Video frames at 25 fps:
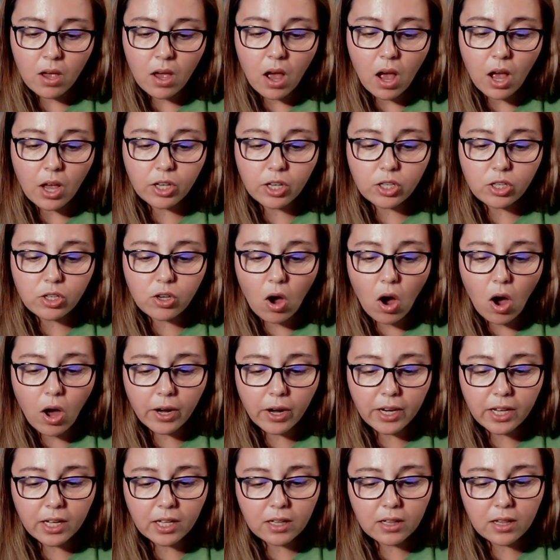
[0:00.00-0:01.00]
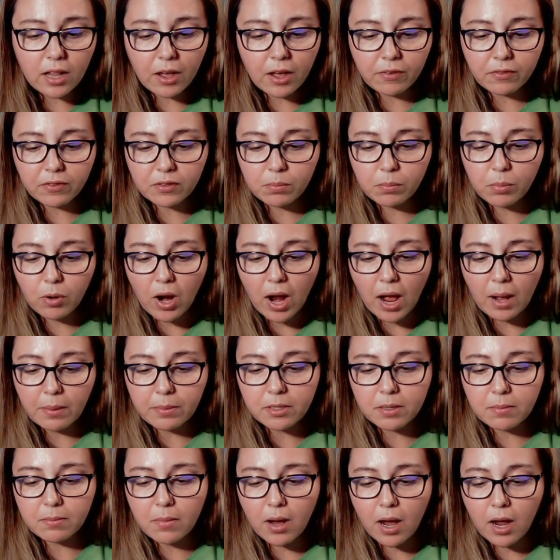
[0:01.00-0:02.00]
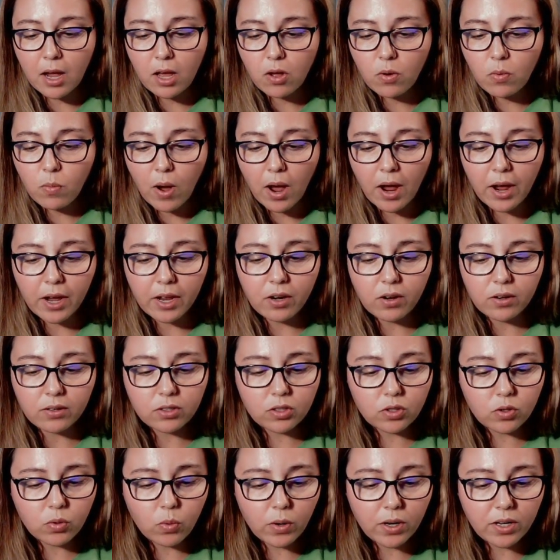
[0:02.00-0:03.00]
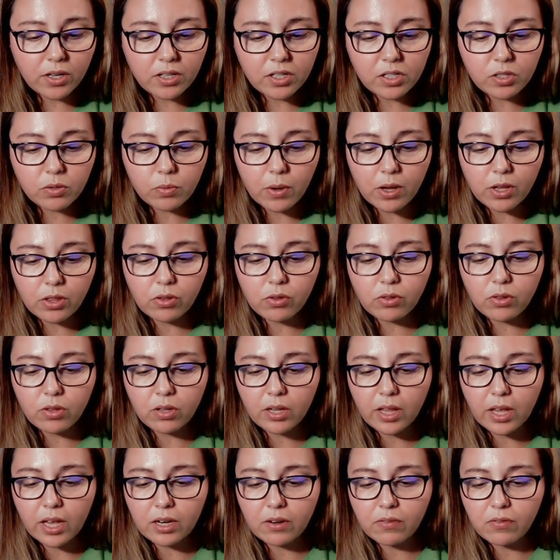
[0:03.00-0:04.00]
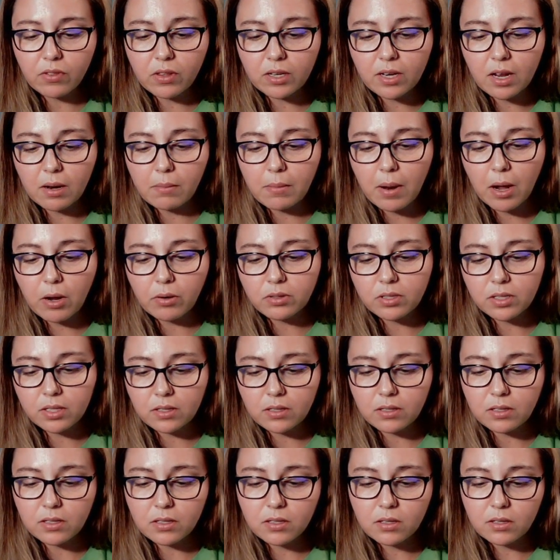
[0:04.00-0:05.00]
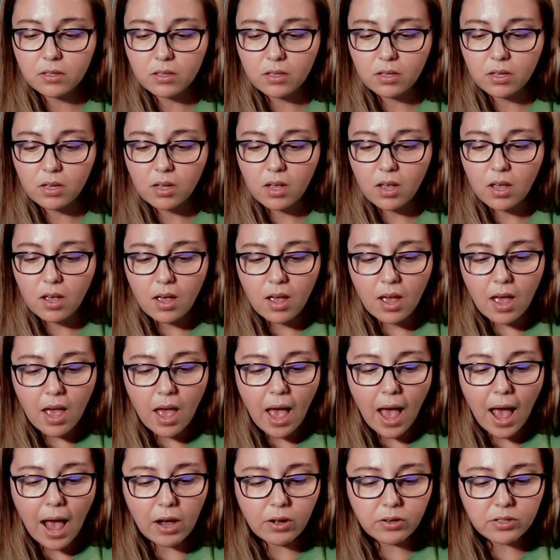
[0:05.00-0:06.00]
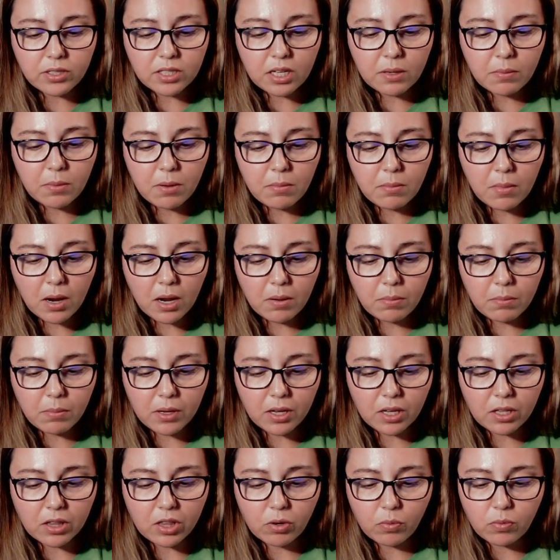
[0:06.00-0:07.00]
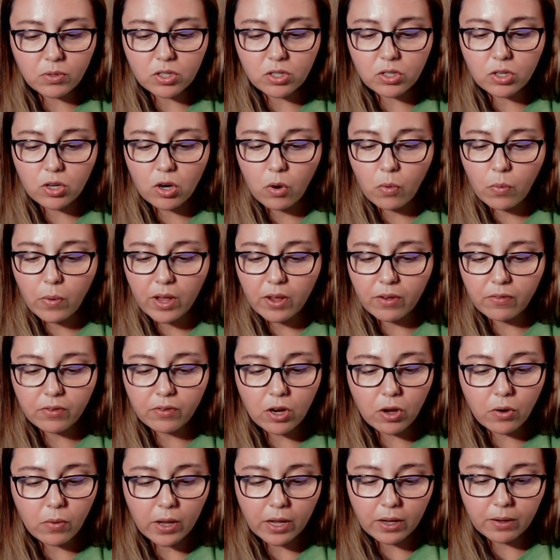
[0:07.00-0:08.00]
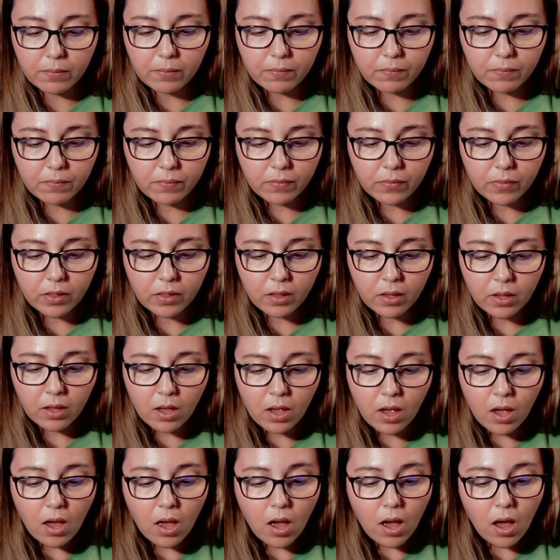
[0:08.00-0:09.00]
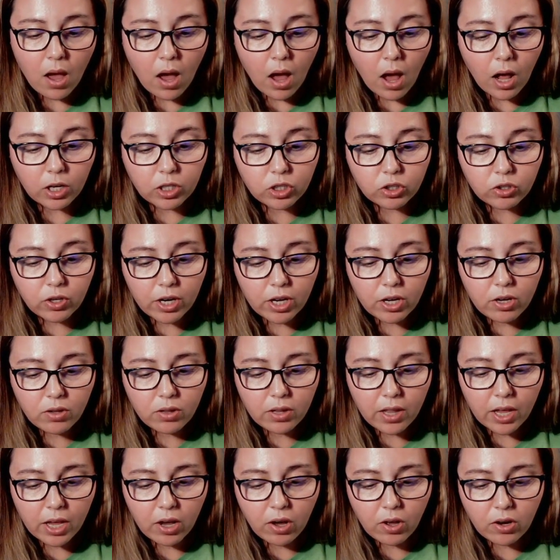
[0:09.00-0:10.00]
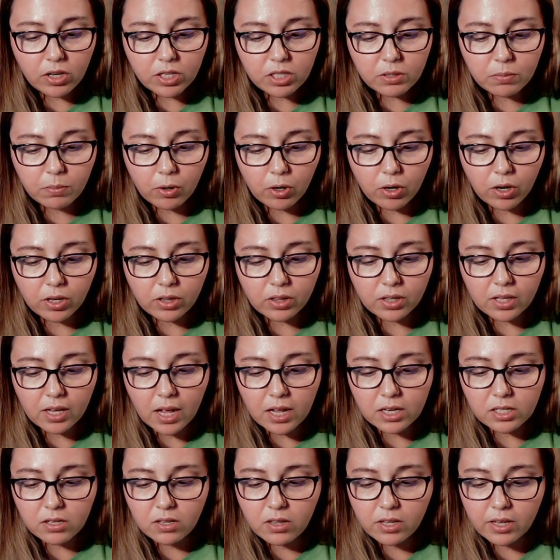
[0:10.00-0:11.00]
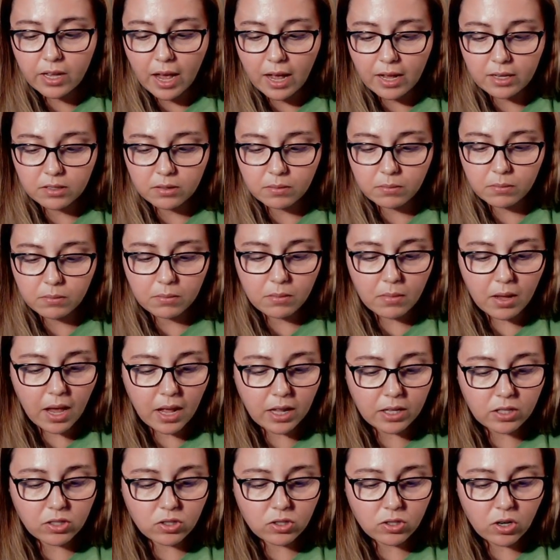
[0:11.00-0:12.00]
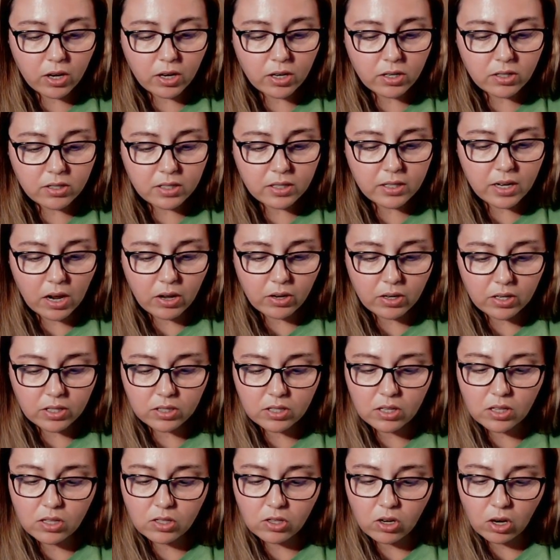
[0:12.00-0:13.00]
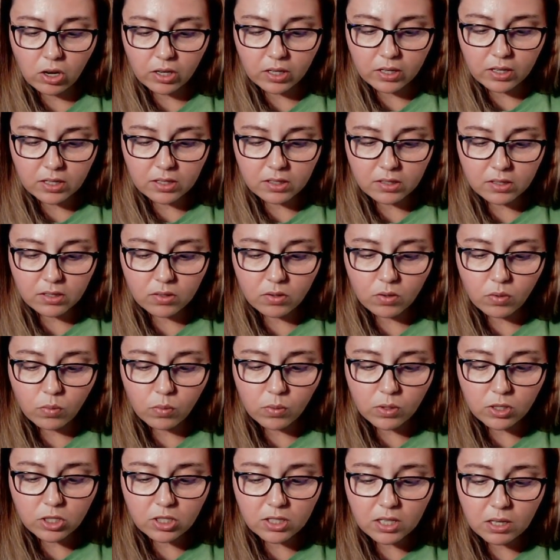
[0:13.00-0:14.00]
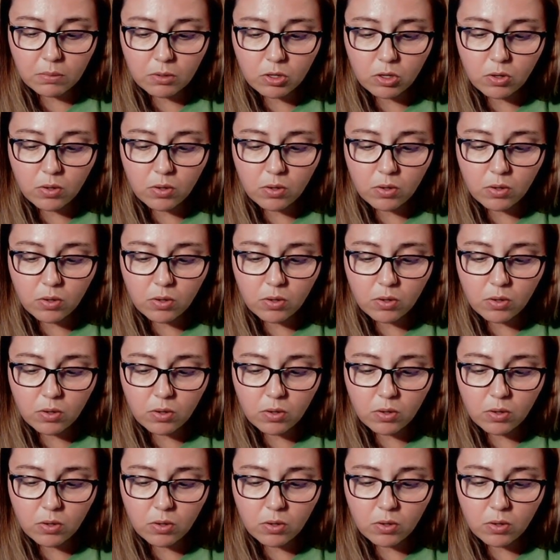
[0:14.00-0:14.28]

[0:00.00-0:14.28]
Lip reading: A yawning cleft, perhaps a mile wide, twinned its way through the land of the dead mountains. How deep it might be, there was no way of knowing. Atreyu lay on a spur at the edge of the chasm, and stared down into the darkness, which seemed to